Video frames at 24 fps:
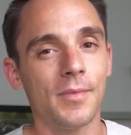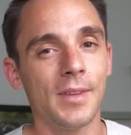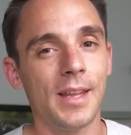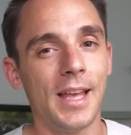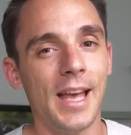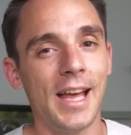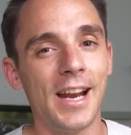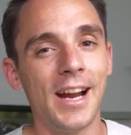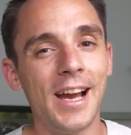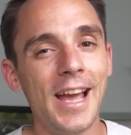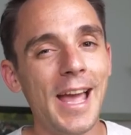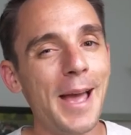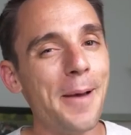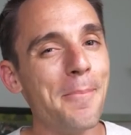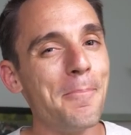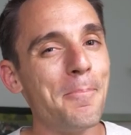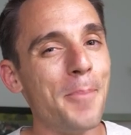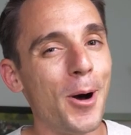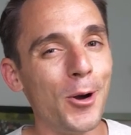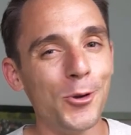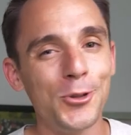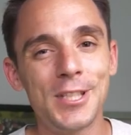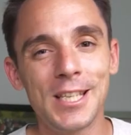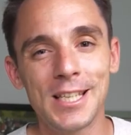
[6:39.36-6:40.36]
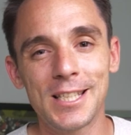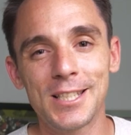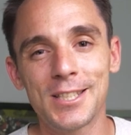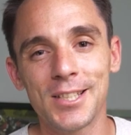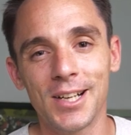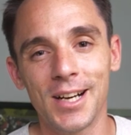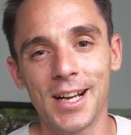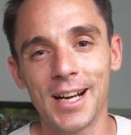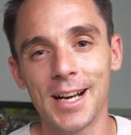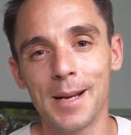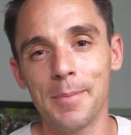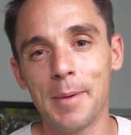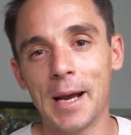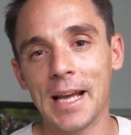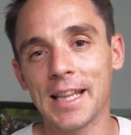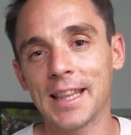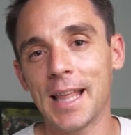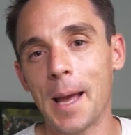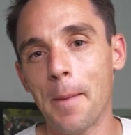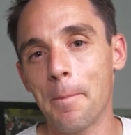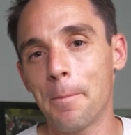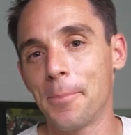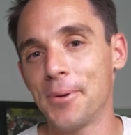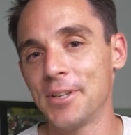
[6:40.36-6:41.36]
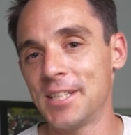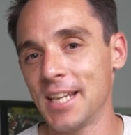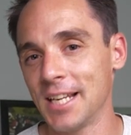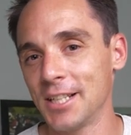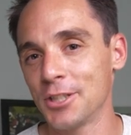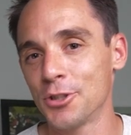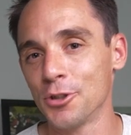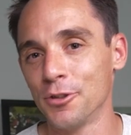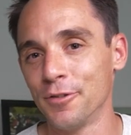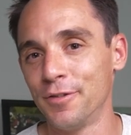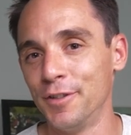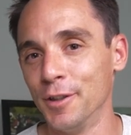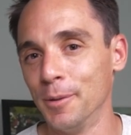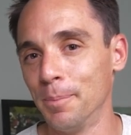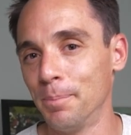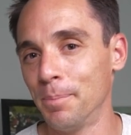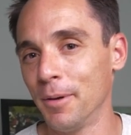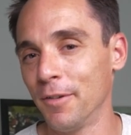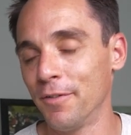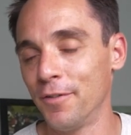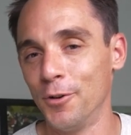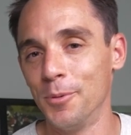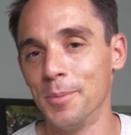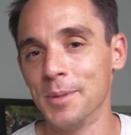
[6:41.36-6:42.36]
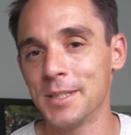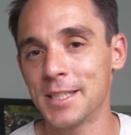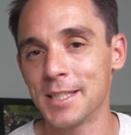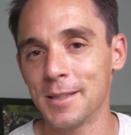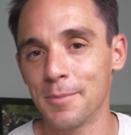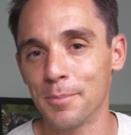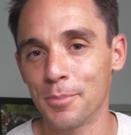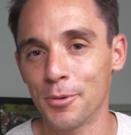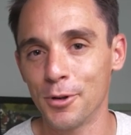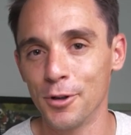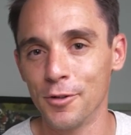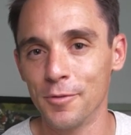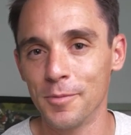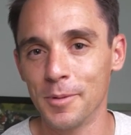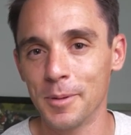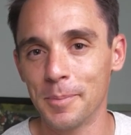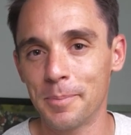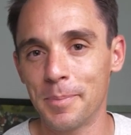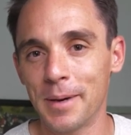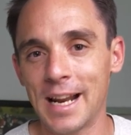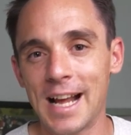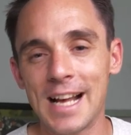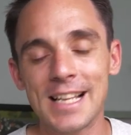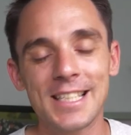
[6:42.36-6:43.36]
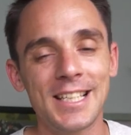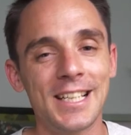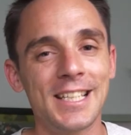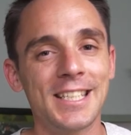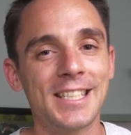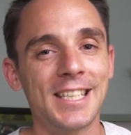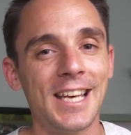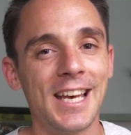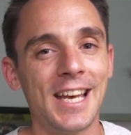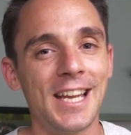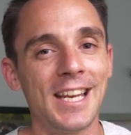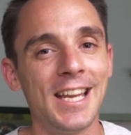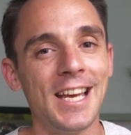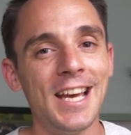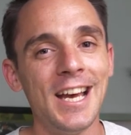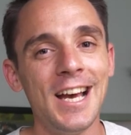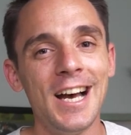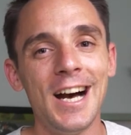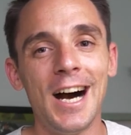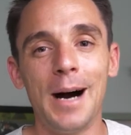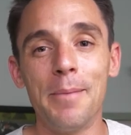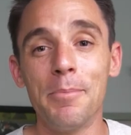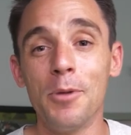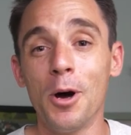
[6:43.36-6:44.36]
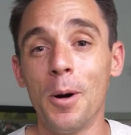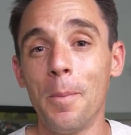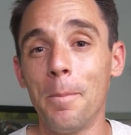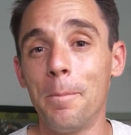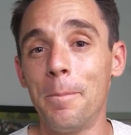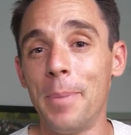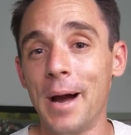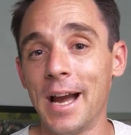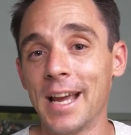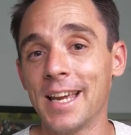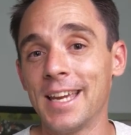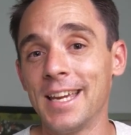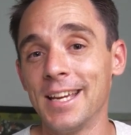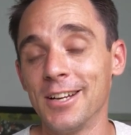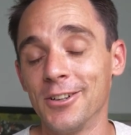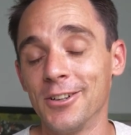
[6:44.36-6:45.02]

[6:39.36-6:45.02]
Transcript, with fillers: And I am most excited about that potential for performance improvement, but as I said, I'm not banking on